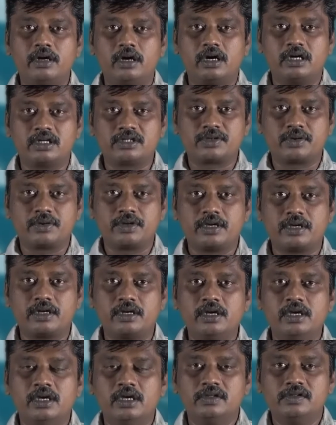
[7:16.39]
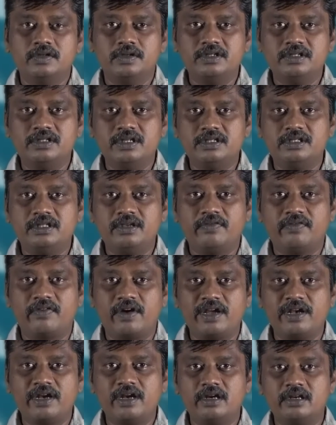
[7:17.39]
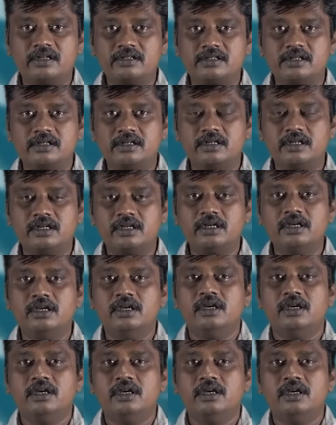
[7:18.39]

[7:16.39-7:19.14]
R square. So this is the final result.